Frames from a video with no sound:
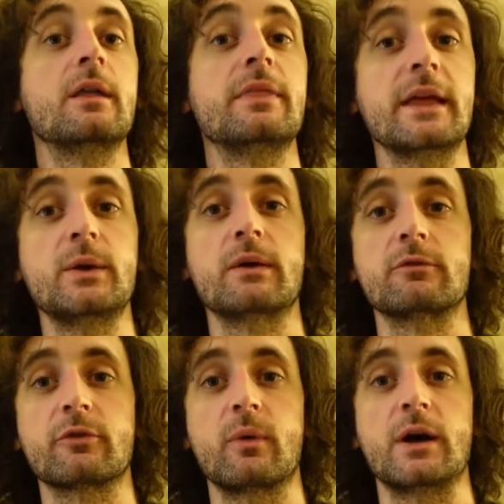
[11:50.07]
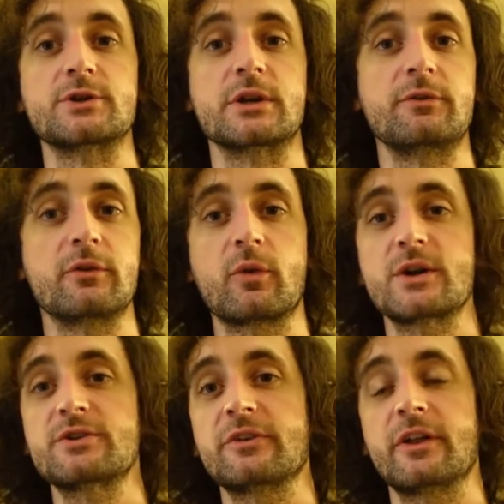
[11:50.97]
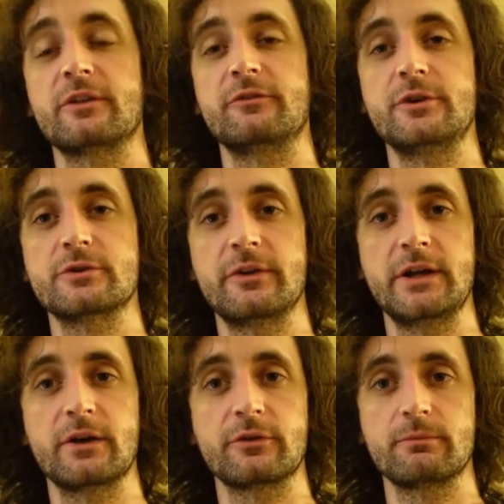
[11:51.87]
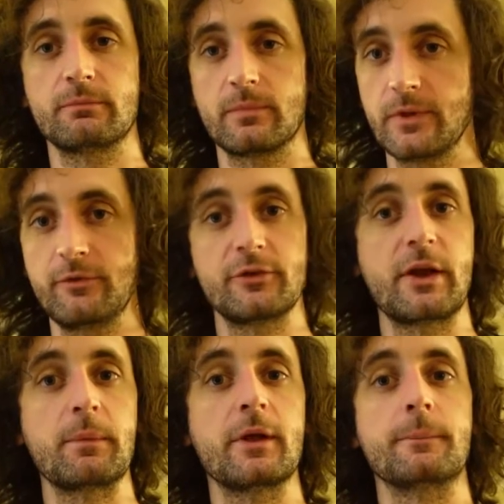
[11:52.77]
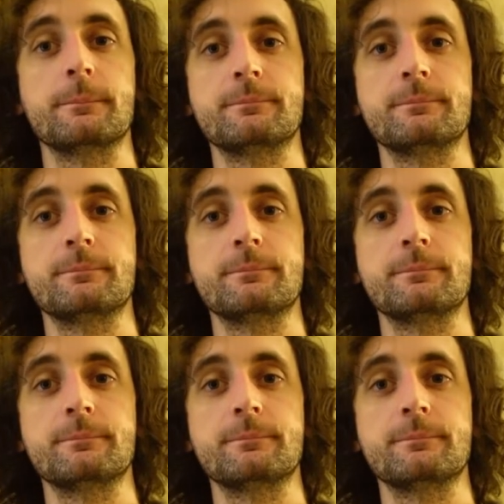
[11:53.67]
Thank you everyone for watching. If you have questions on future videos, leave those down below.